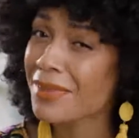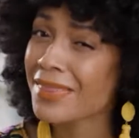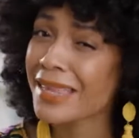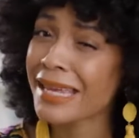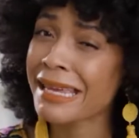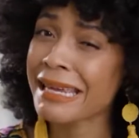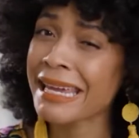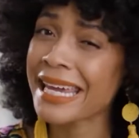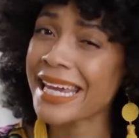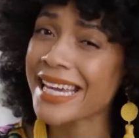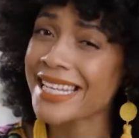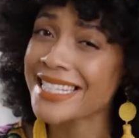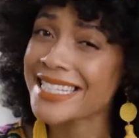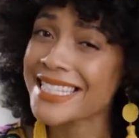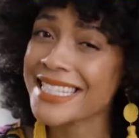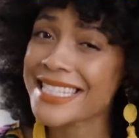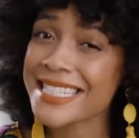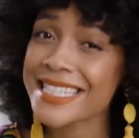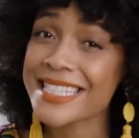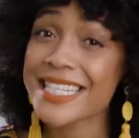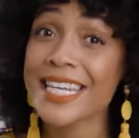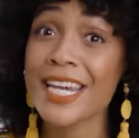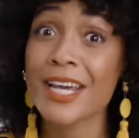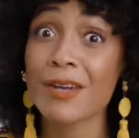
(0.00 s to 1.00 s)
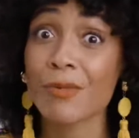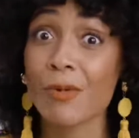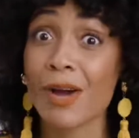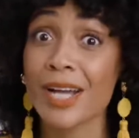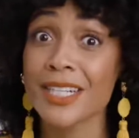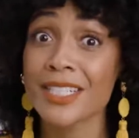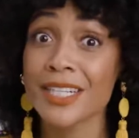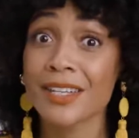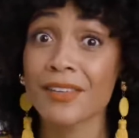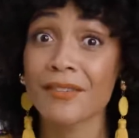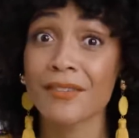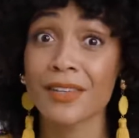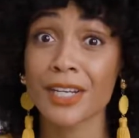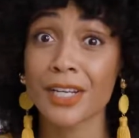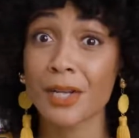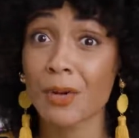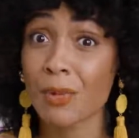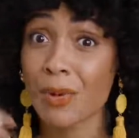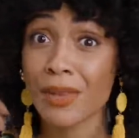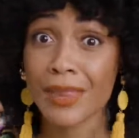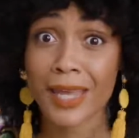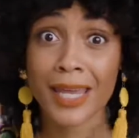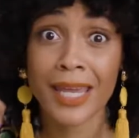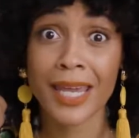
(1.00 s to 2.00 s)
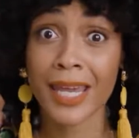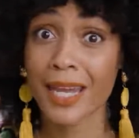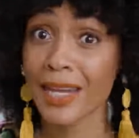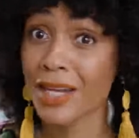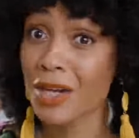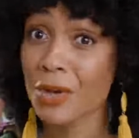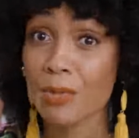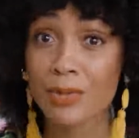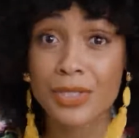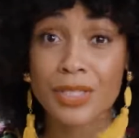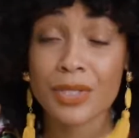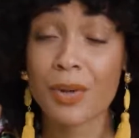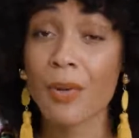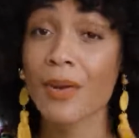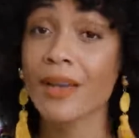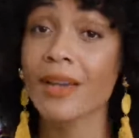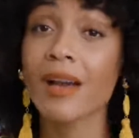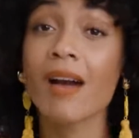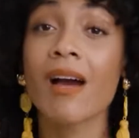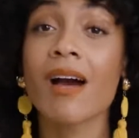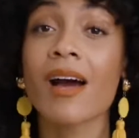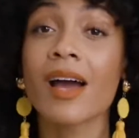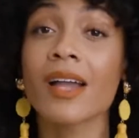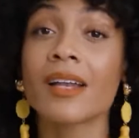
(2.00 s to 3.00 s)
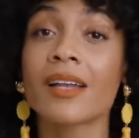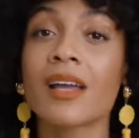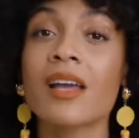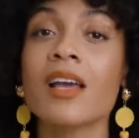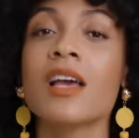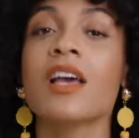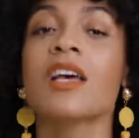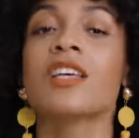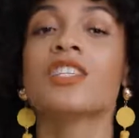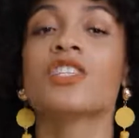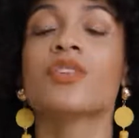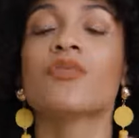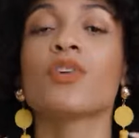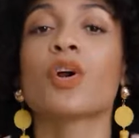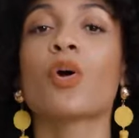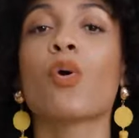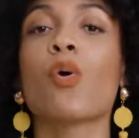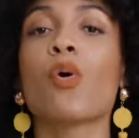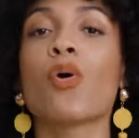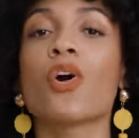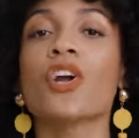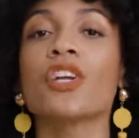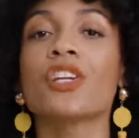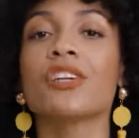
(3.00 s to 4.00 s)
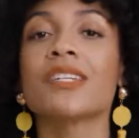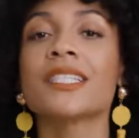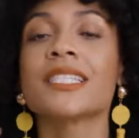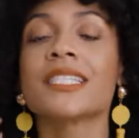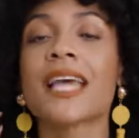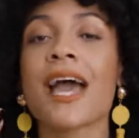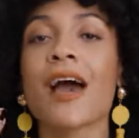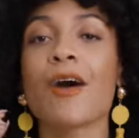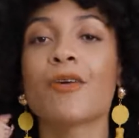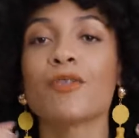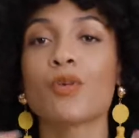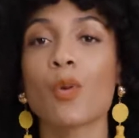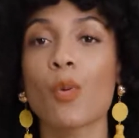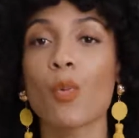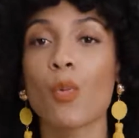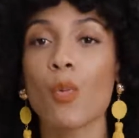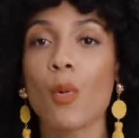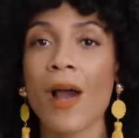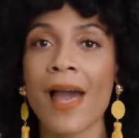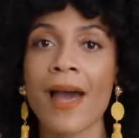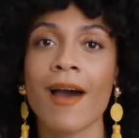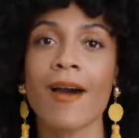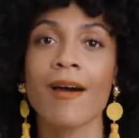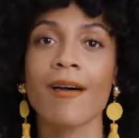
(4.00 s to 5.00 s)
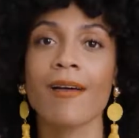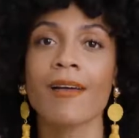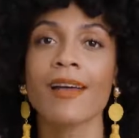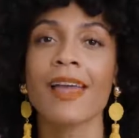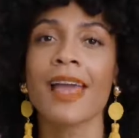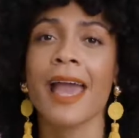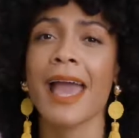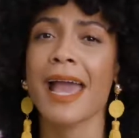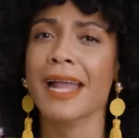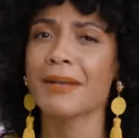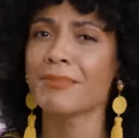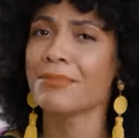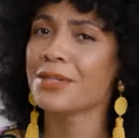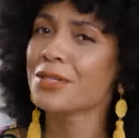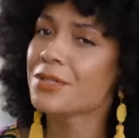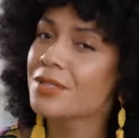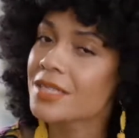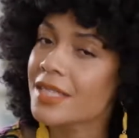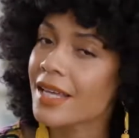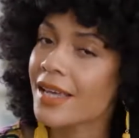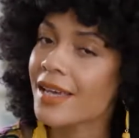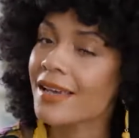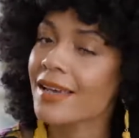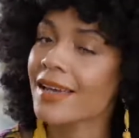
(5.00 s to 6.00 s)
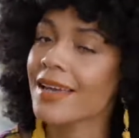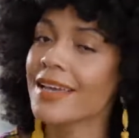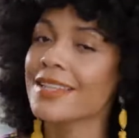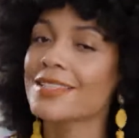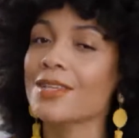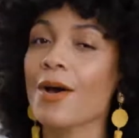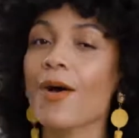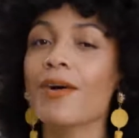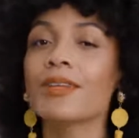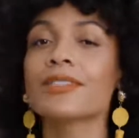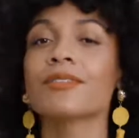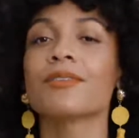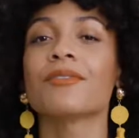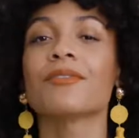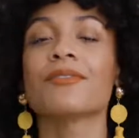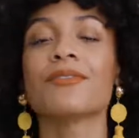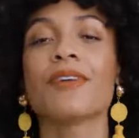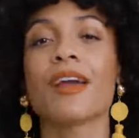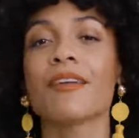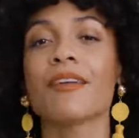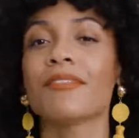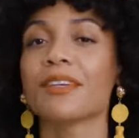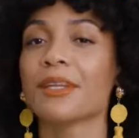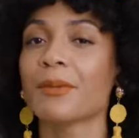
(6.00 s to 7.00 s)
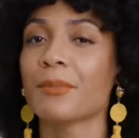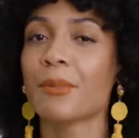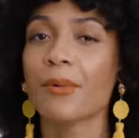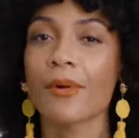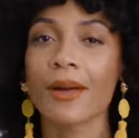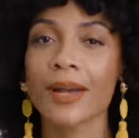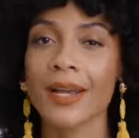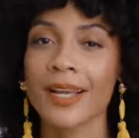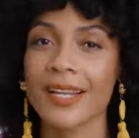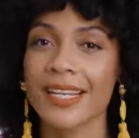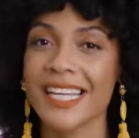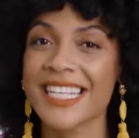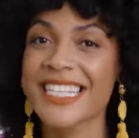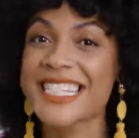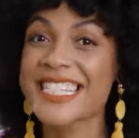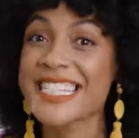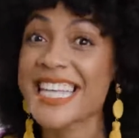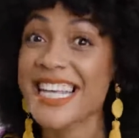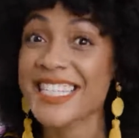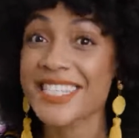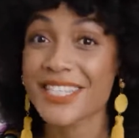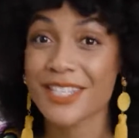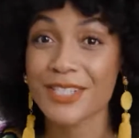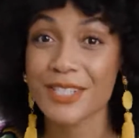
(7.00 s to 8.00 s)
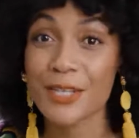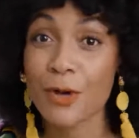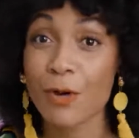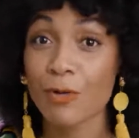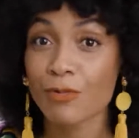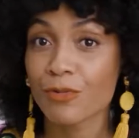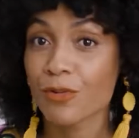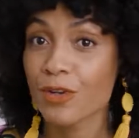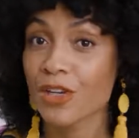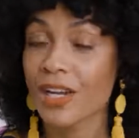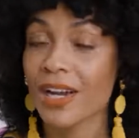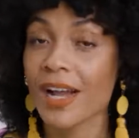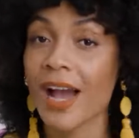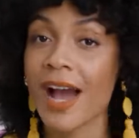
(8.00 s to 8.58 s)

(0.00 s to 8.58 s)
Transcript: but they can't stand watching a video where they can't hear what's going on. So record your sound well. And music is also very important. It sets the tone for your